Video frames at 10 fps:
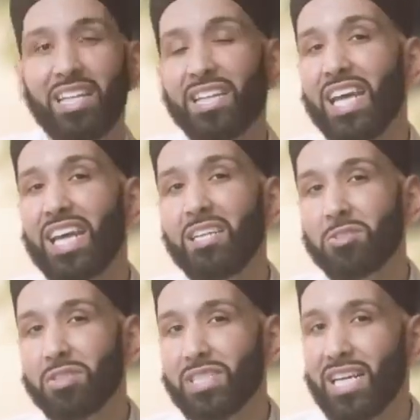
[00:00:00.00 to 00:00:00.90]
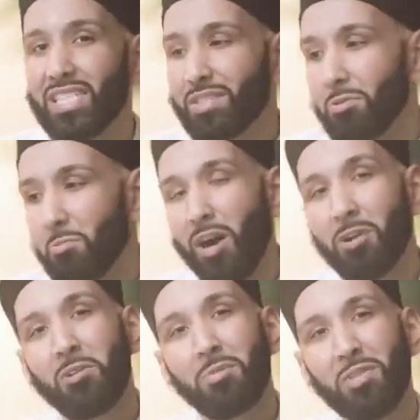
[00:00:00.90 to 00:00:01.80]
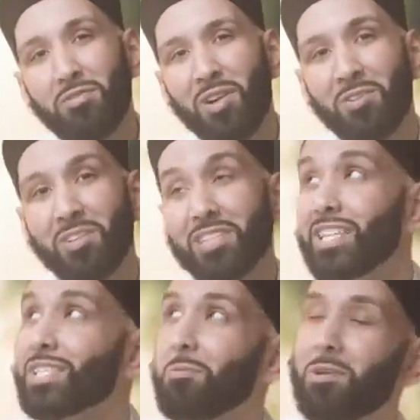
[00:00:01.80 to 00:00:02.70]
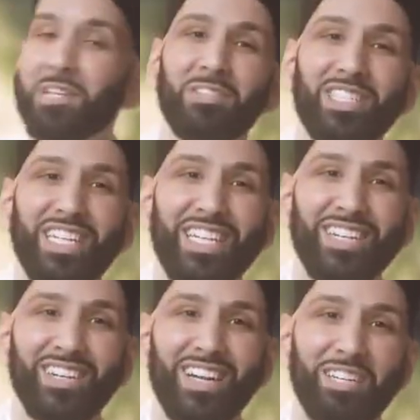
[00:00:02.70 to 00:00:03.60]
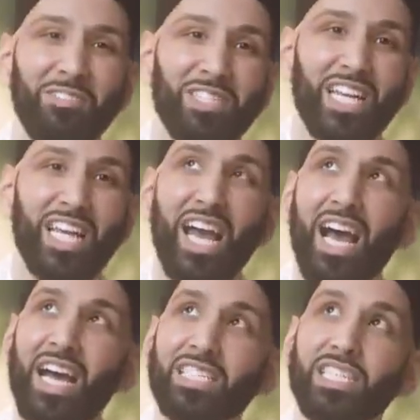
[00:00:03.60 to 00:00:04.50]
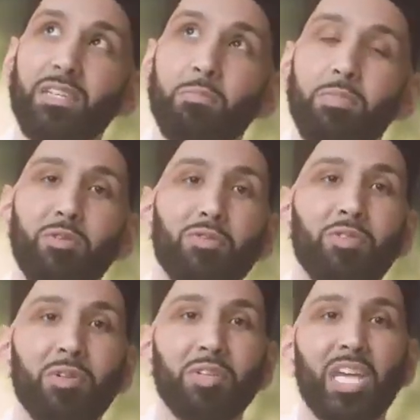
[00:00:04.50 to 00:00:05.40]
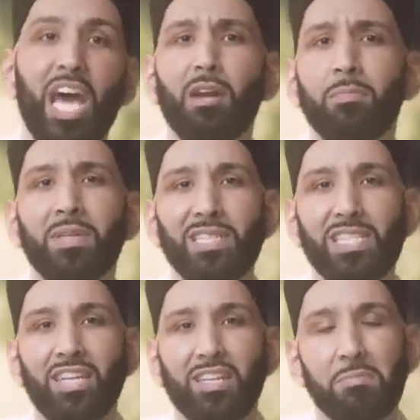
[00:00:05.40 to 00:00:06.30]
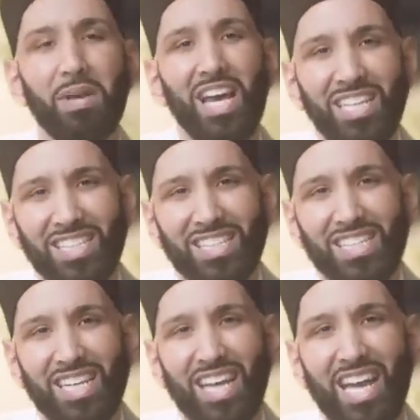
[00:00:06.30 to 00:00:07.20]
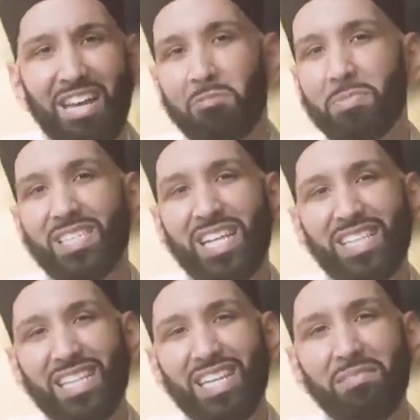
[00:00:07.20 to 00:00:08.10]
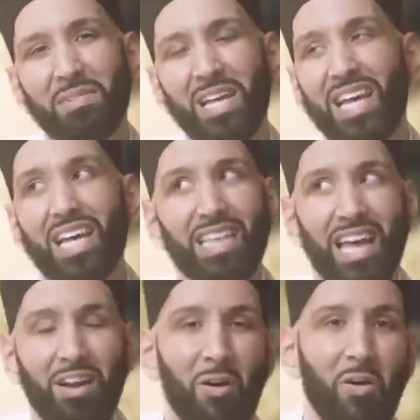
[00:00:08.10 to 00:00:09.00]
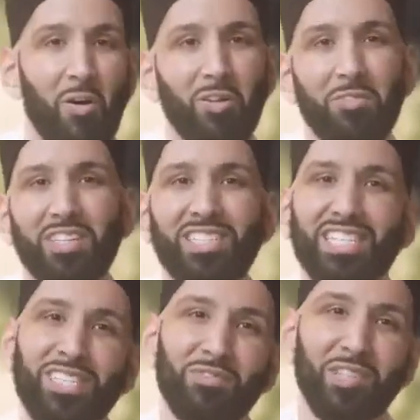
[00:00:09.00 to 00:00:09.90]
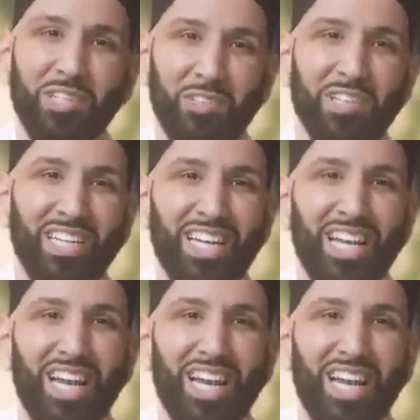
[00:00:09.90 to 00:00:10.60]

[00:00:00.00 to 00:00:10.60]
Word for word: And then the angel says, Walk with me further and says, What do you see here? And you say, I see beautiful canopies and companions. And it will be said to him that all of this is for you.